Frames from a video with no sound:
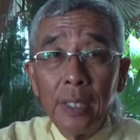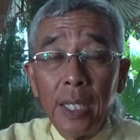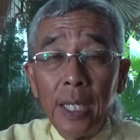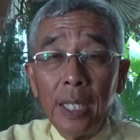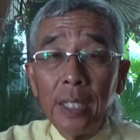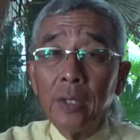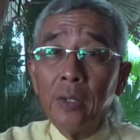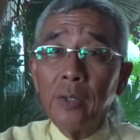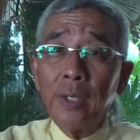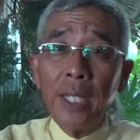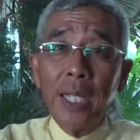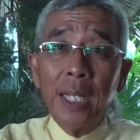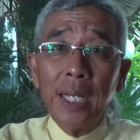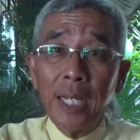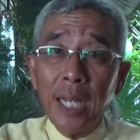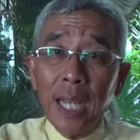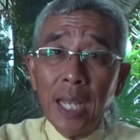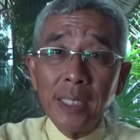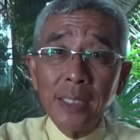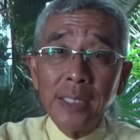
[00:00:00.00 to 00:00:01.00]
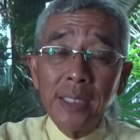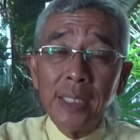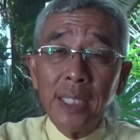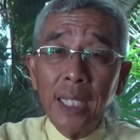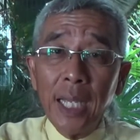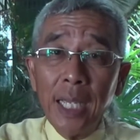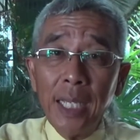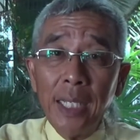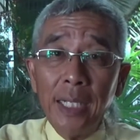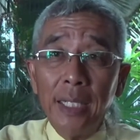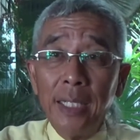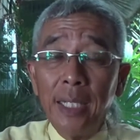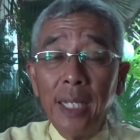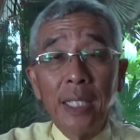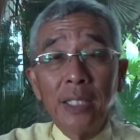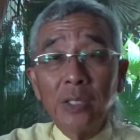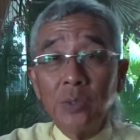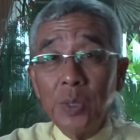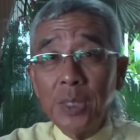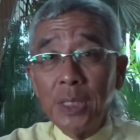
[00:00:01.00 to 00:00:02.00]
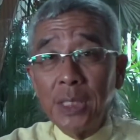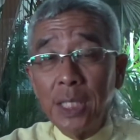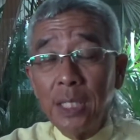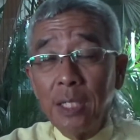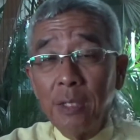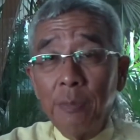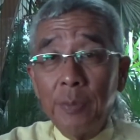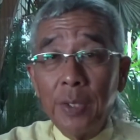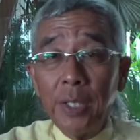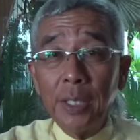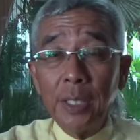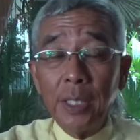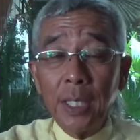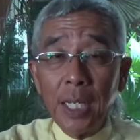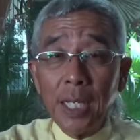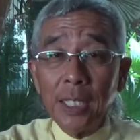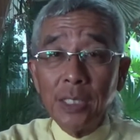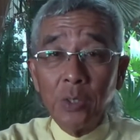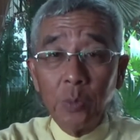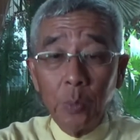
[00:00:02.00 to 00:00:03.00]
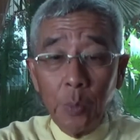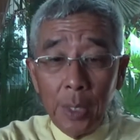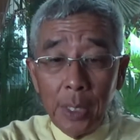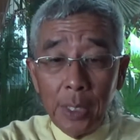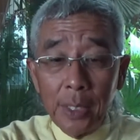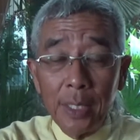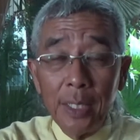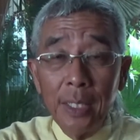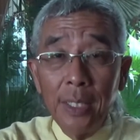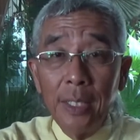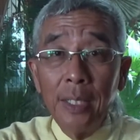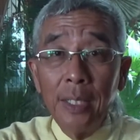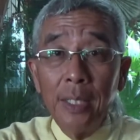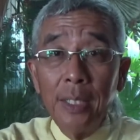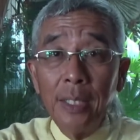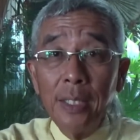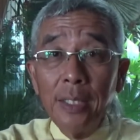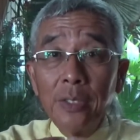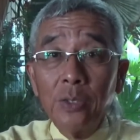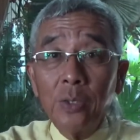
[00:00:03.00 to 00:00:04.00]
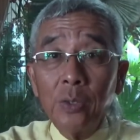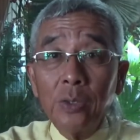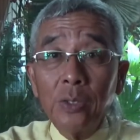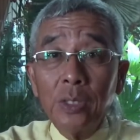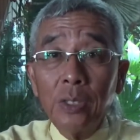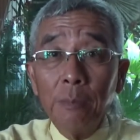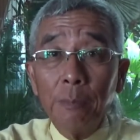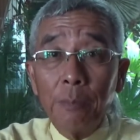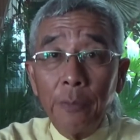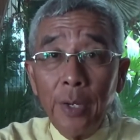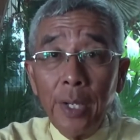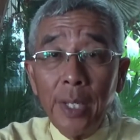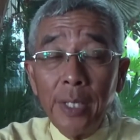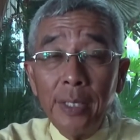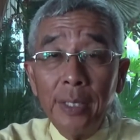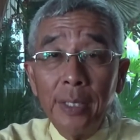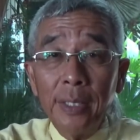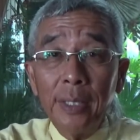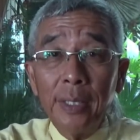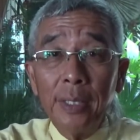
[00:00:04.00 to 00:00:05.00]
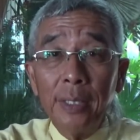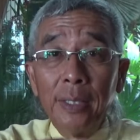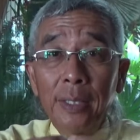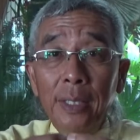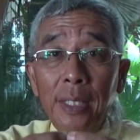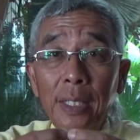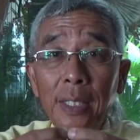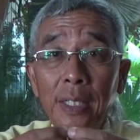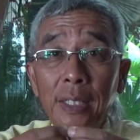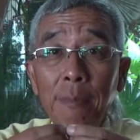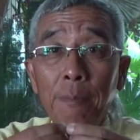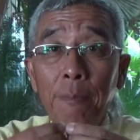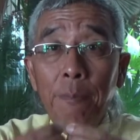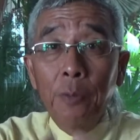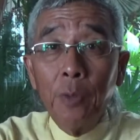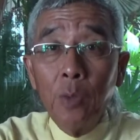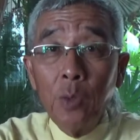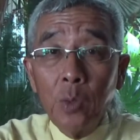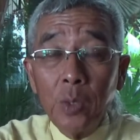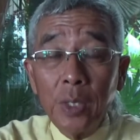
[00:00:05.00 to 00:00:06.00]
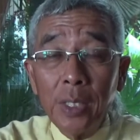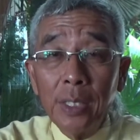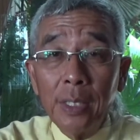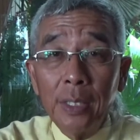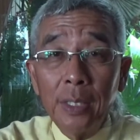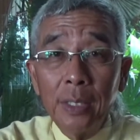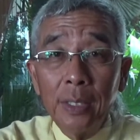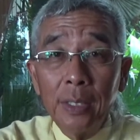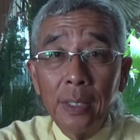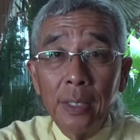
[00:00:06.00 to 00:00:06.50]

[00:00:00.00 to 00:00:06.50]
And on that last night, as we celebrated last week, he took the bread and he broke it.